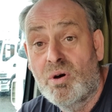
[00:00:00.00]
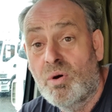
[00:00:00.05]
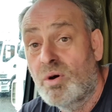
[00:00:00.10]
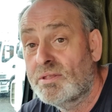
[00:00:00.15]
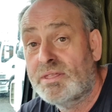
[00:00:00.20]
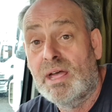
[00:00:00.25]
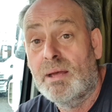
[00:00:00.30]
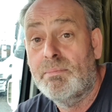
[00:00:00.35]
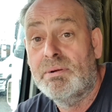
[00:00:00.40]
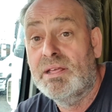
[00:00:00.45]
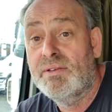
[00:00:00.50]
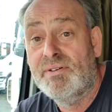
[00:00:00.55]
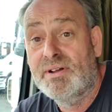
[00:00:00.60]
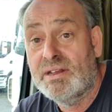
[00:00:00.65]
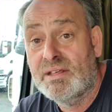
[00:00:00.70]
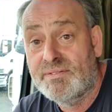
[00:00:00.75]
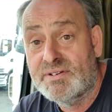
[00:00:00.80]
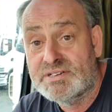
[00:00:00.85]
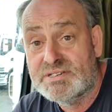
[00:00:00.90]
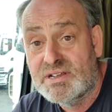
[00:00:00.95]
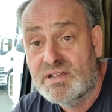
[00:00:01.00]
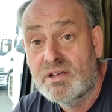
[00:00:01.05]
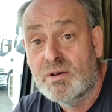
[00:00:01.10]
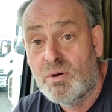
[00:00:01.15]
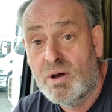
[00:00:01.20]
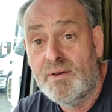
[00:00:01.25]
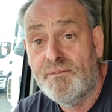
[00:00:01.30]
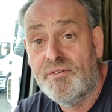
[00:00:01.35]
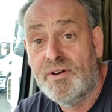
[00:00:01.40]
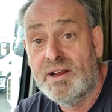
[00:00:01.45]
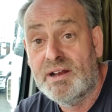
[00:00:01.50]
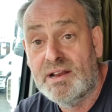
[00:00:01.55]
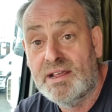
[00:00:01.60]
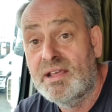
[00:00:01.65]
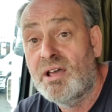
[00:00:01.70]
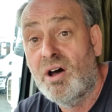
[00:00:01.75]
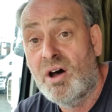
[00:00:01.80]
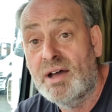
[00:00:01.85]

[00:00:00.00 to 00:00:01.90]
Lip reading: Or don't believe any of us. Quite frankly,